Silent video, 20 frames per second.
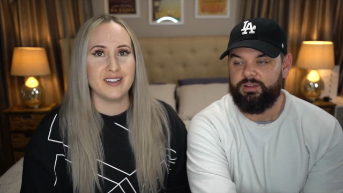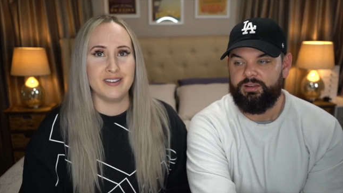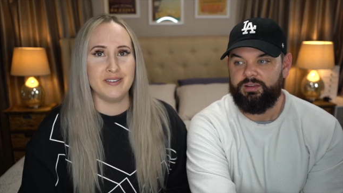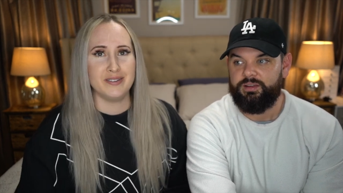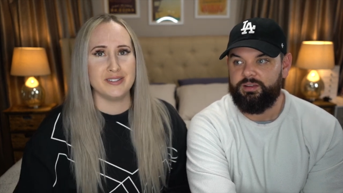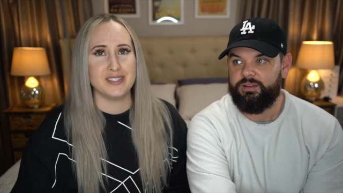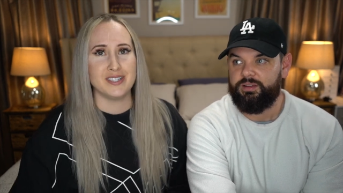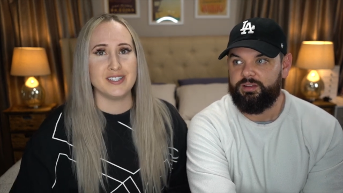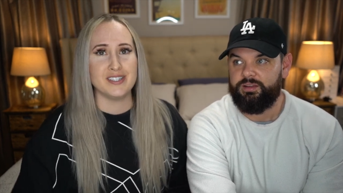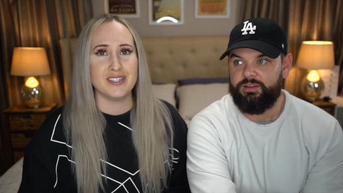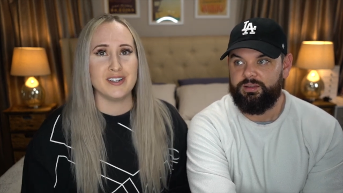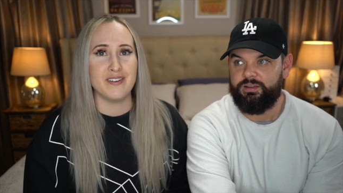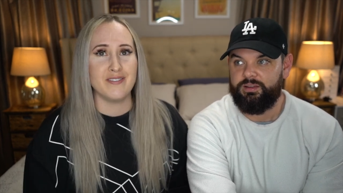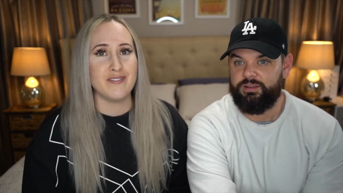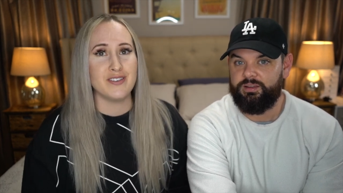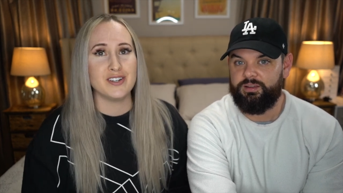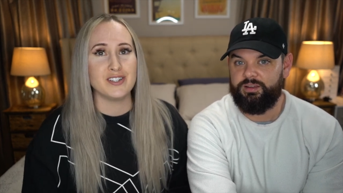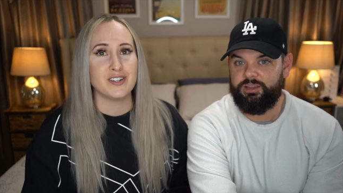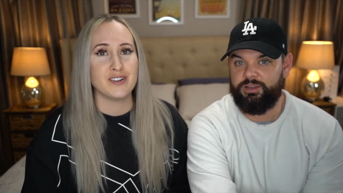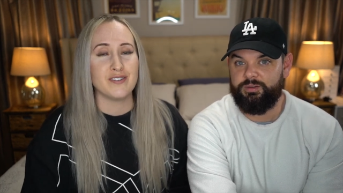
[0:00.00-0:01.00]
Speaker 1: It was such an
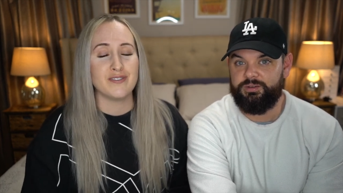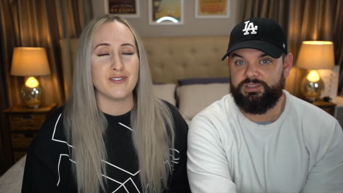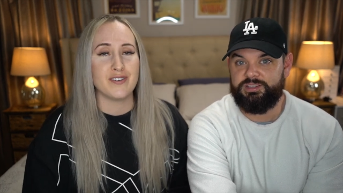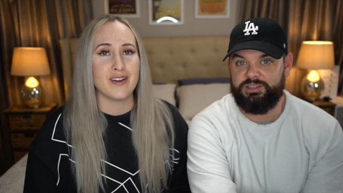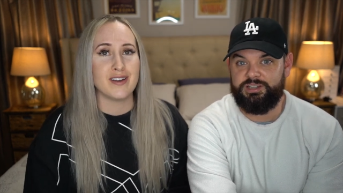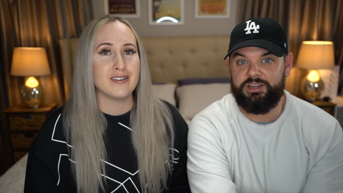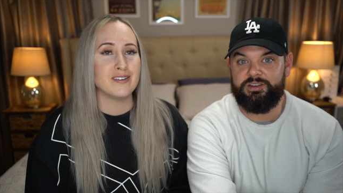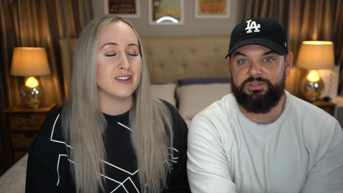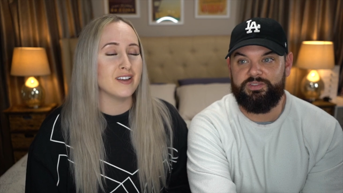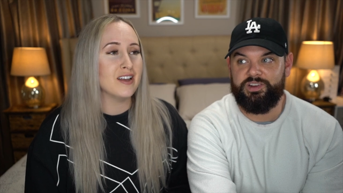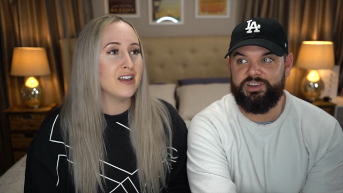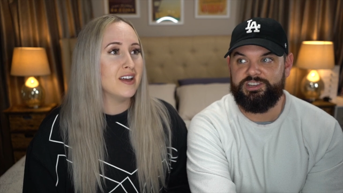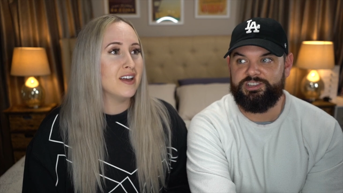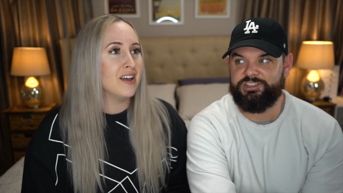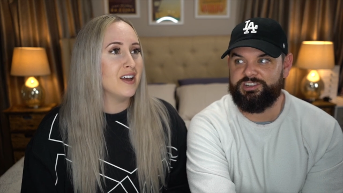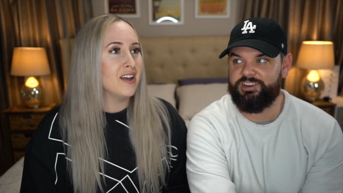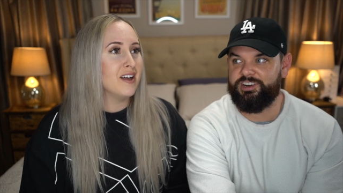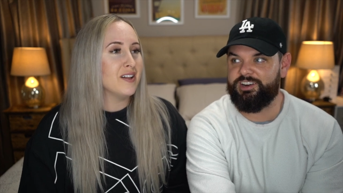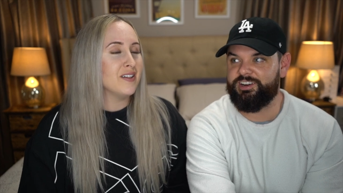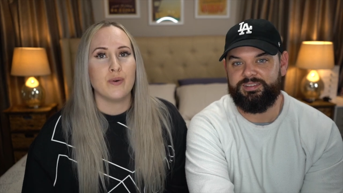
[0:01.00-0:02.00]
adventure to find. It was an
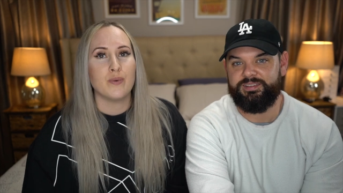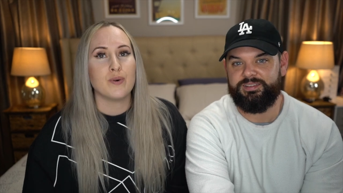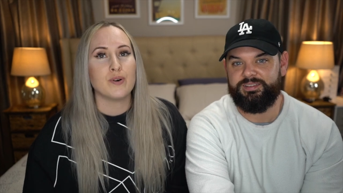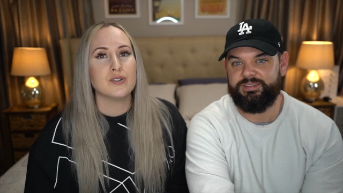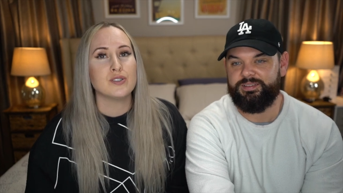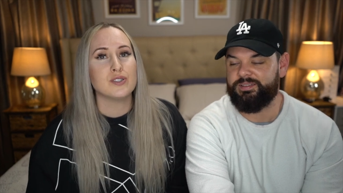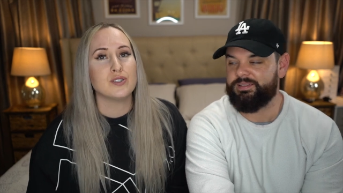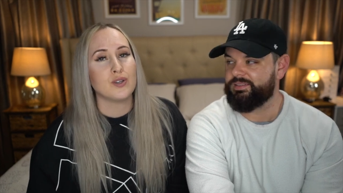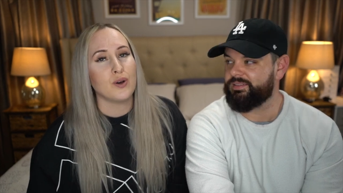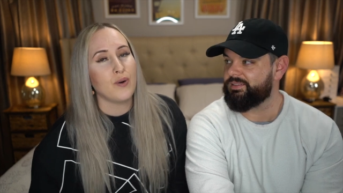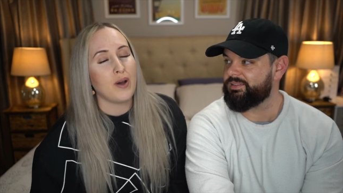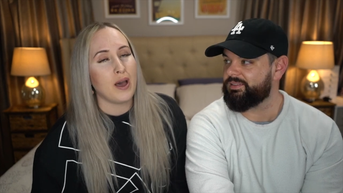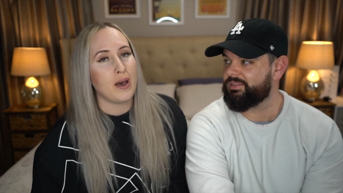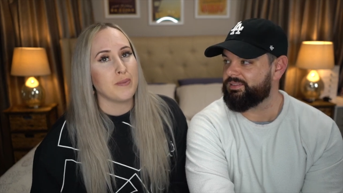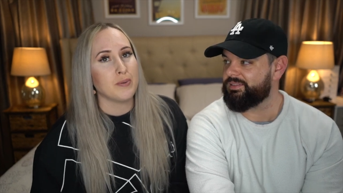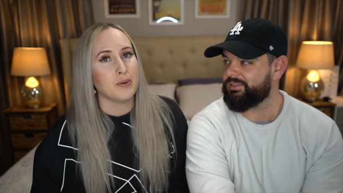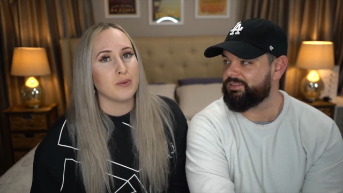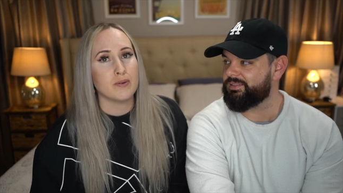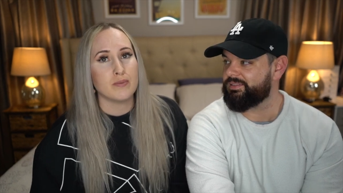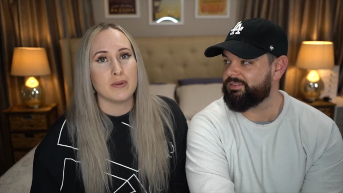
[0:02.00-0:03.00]
adventure. We're so
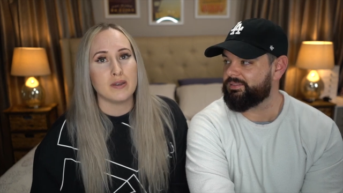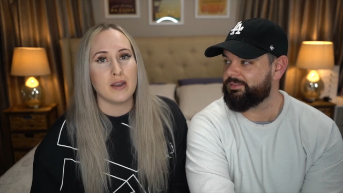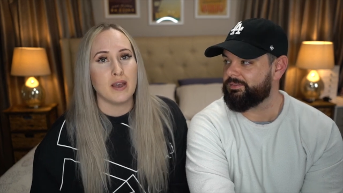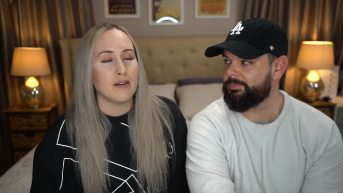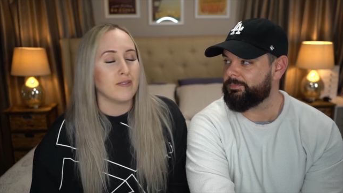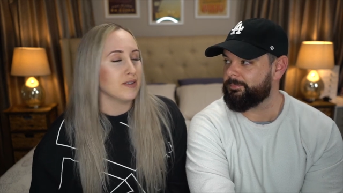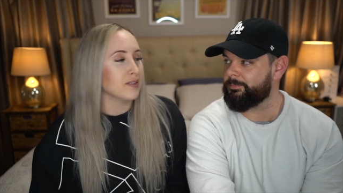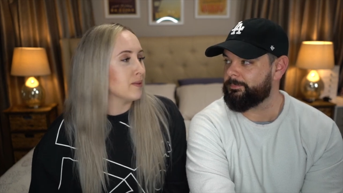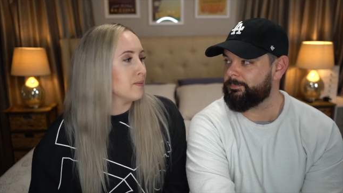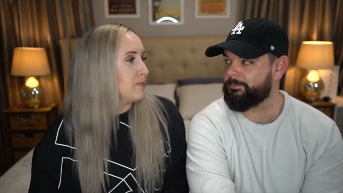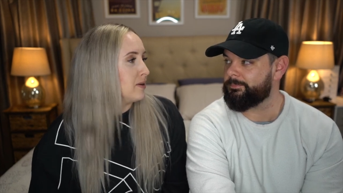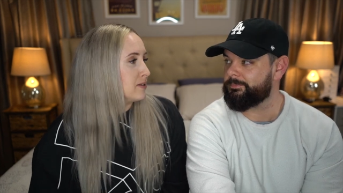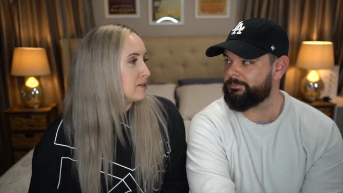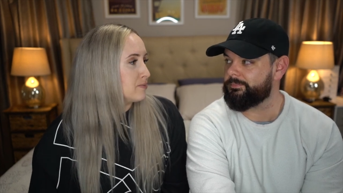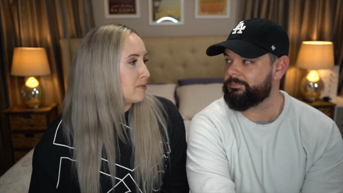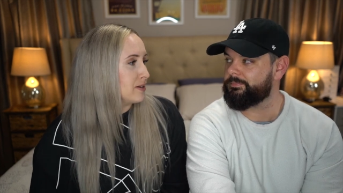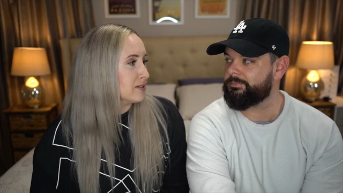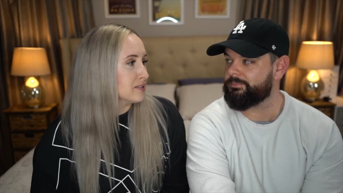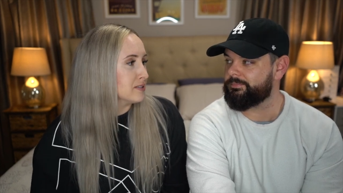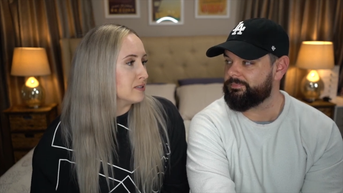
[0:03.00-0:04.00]
happy, we've been having the best
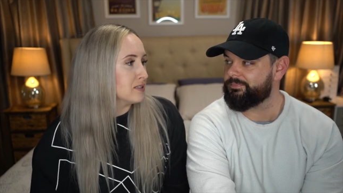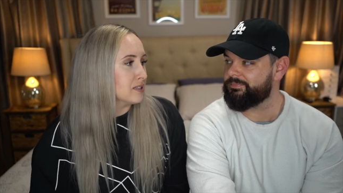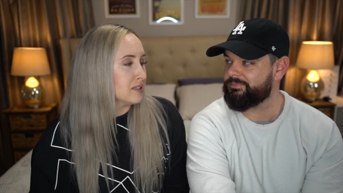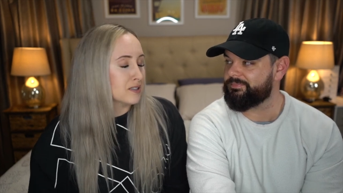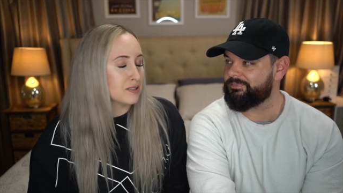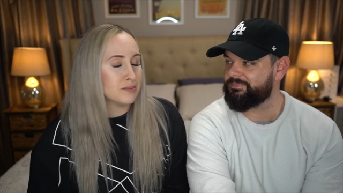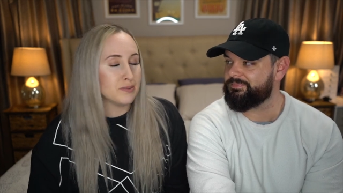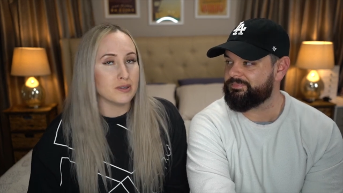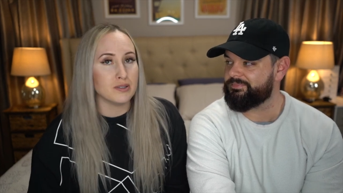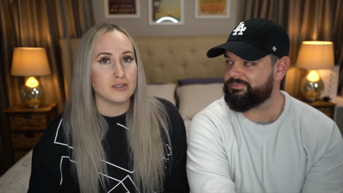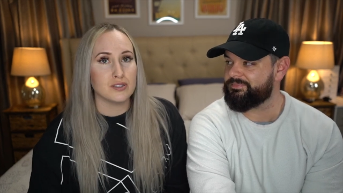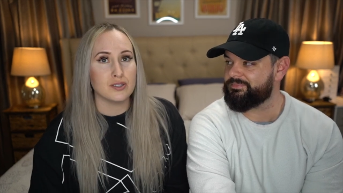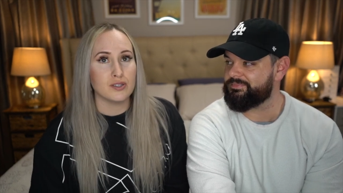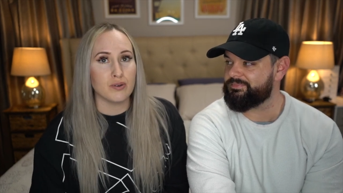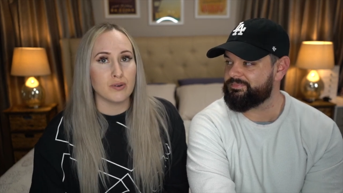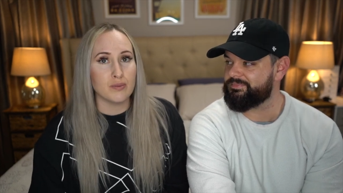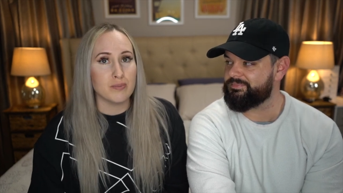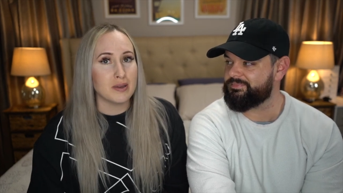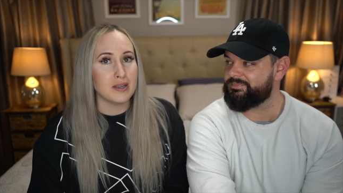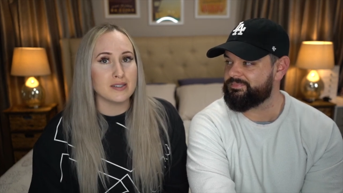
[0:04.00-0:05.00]
pregnancy. It's been so
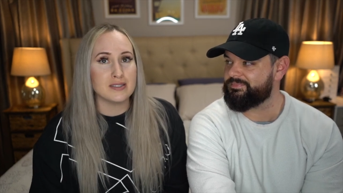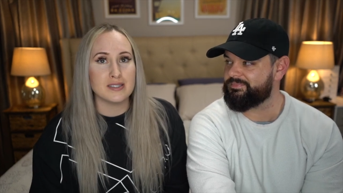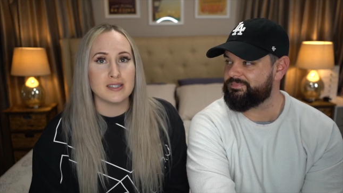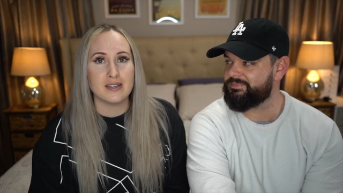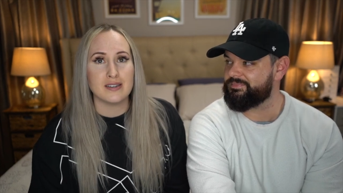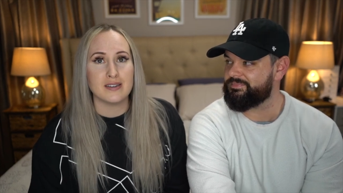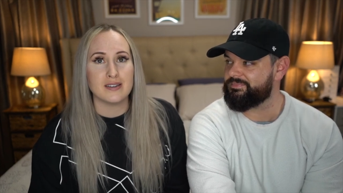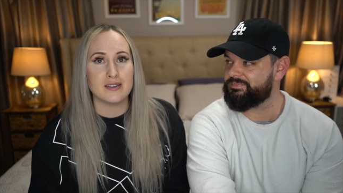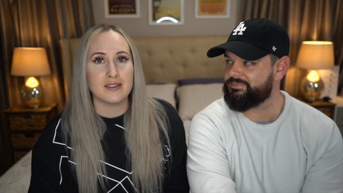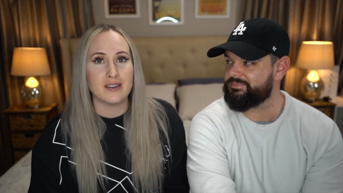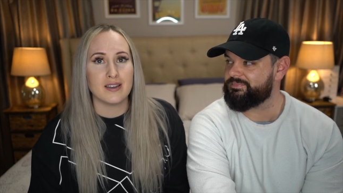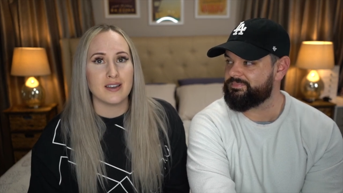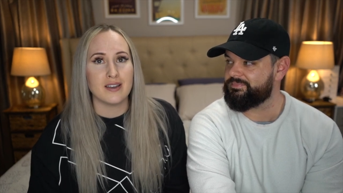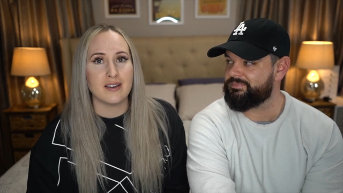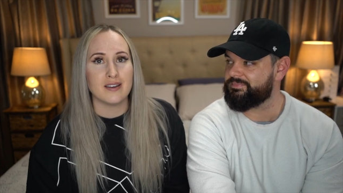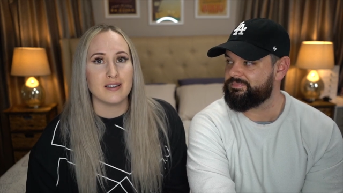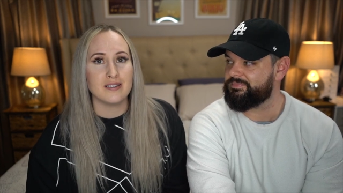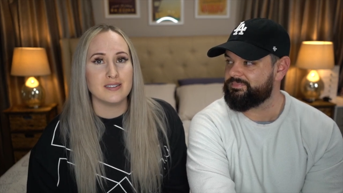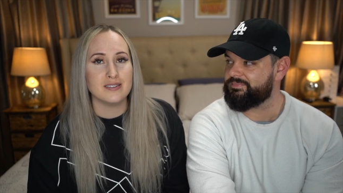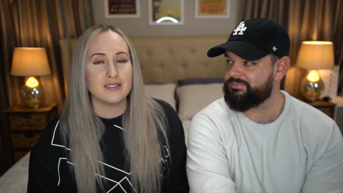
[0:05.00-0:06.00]
amazing,
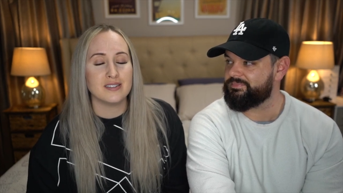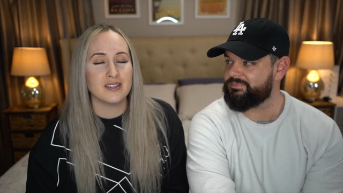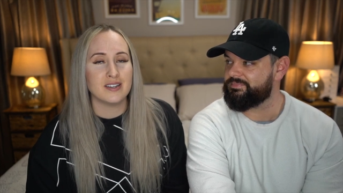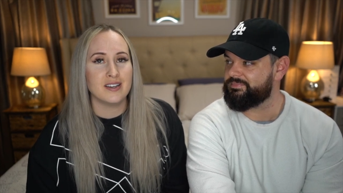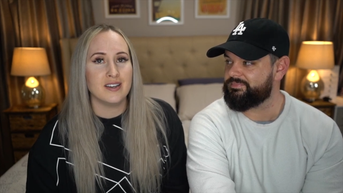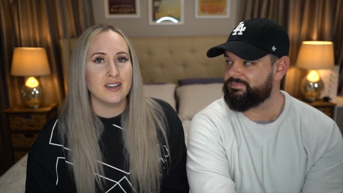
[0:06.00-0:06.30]
and